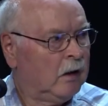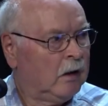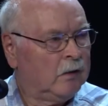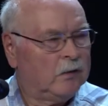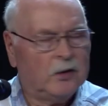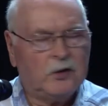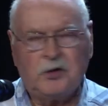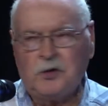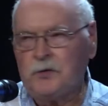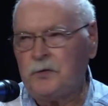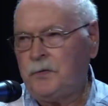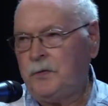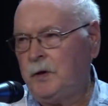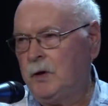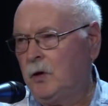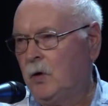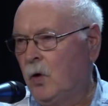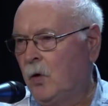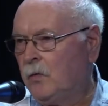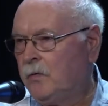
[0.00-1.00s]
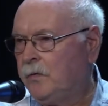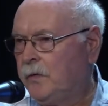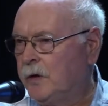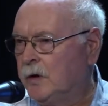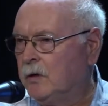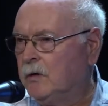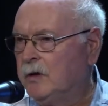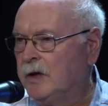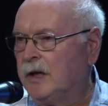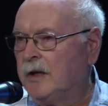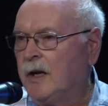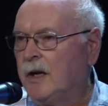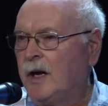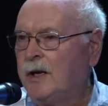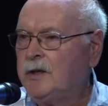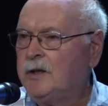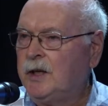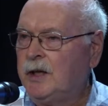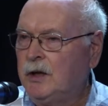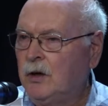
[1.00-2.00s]
This is Phil Oldfield in
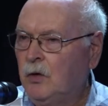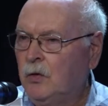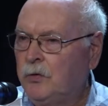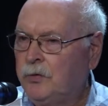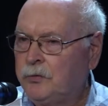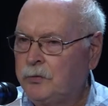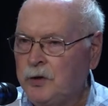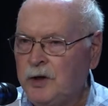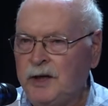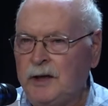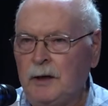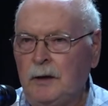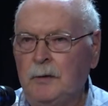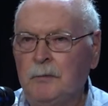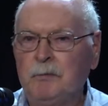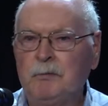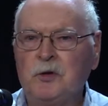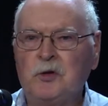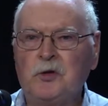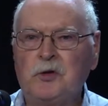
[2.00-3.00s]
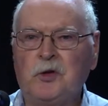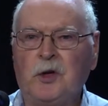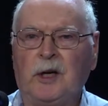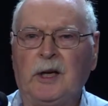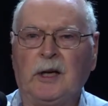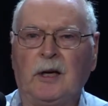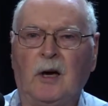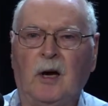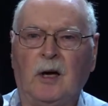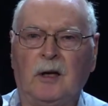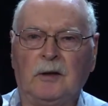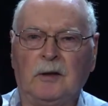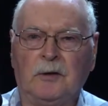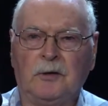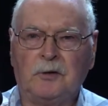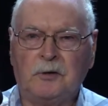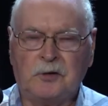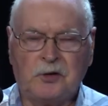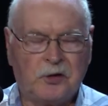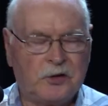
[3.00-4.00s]
1903, sitting on the
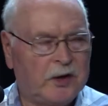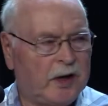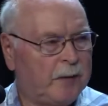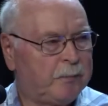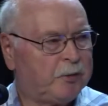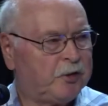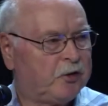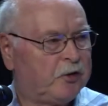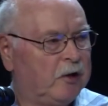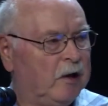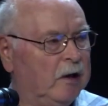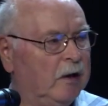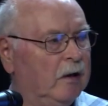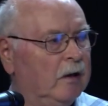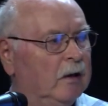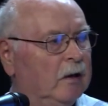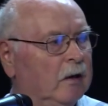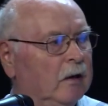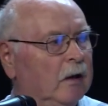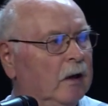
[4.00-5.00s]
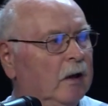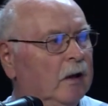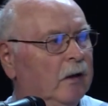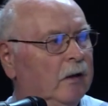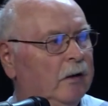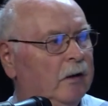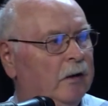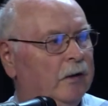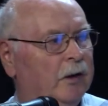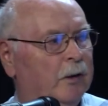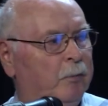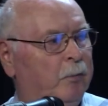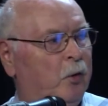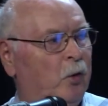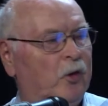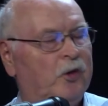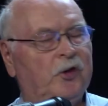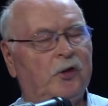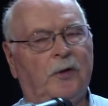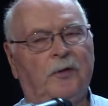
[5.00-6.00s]
steps, the
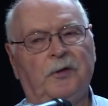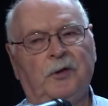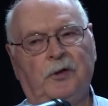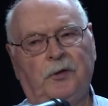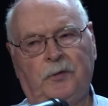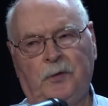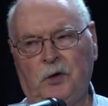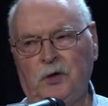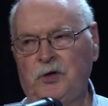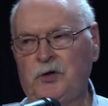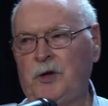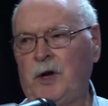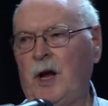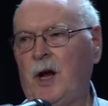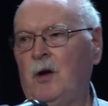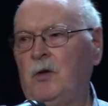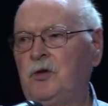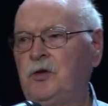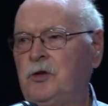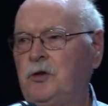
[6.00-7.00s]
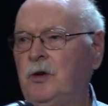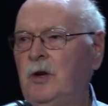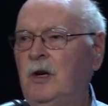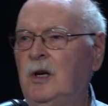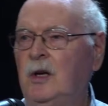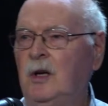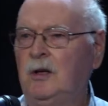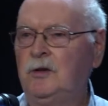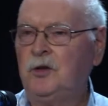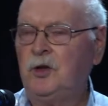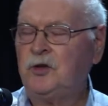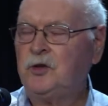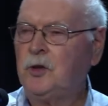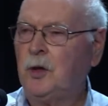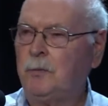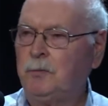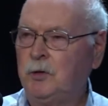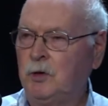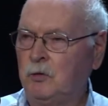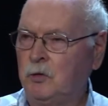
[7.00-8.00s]
porch of his first house, just
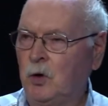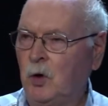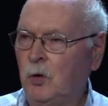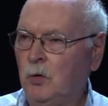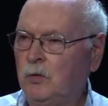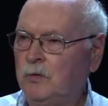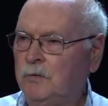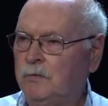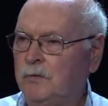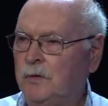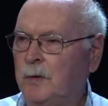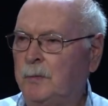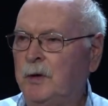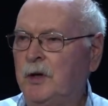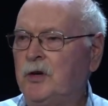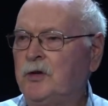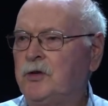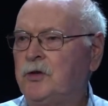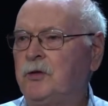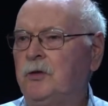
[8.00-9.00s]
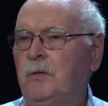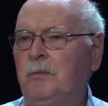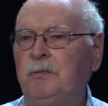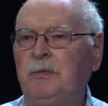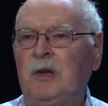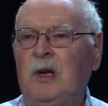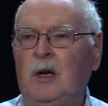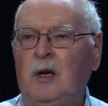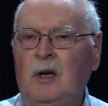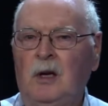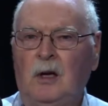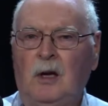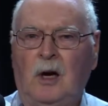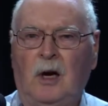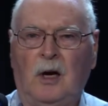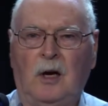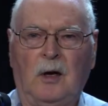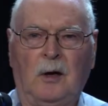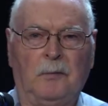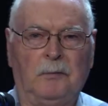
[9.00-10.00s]
up the road from us,
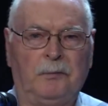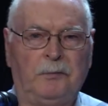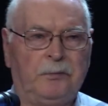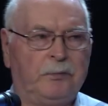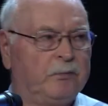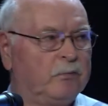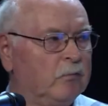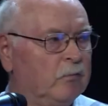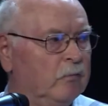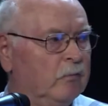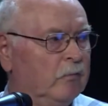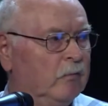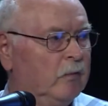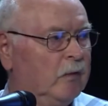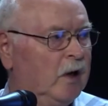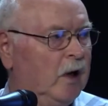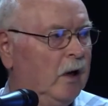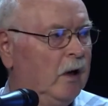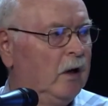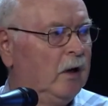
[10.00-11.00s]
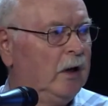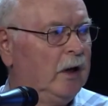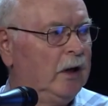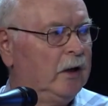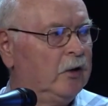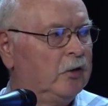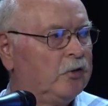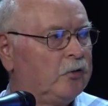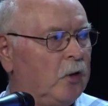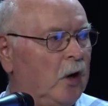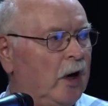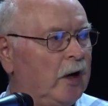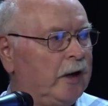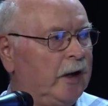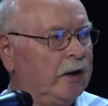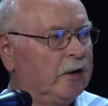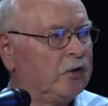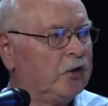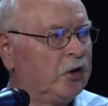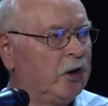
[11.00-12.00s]
in his
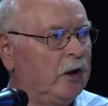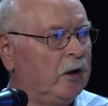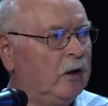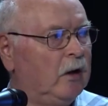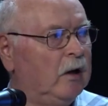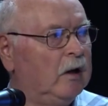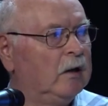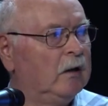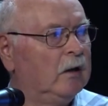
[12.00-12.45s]
rocking chair.